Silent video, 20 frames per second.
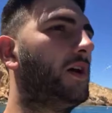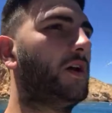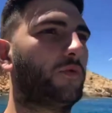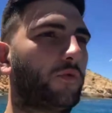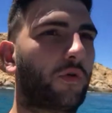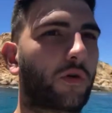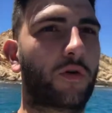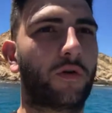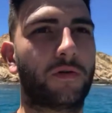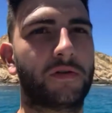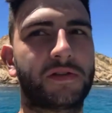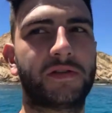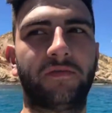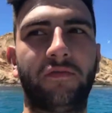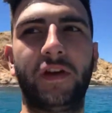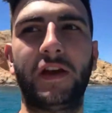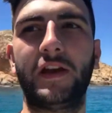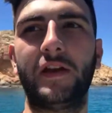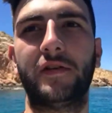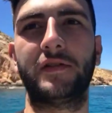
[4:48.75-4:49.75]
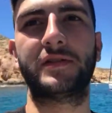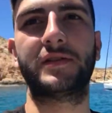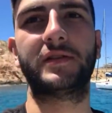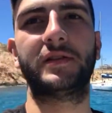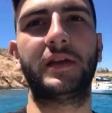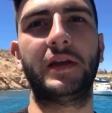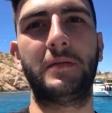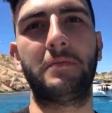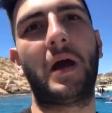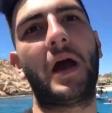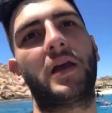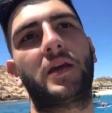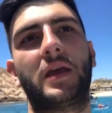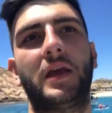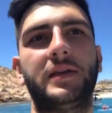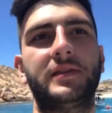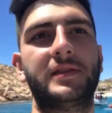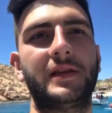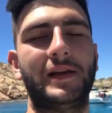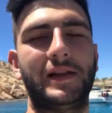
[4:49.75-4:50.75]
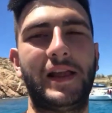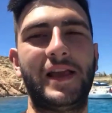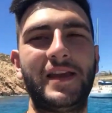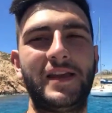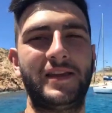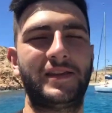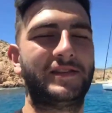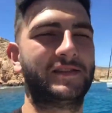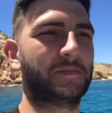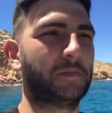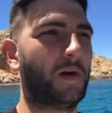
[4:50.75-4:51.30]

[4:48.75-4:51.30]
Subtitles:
videos, in my case at least.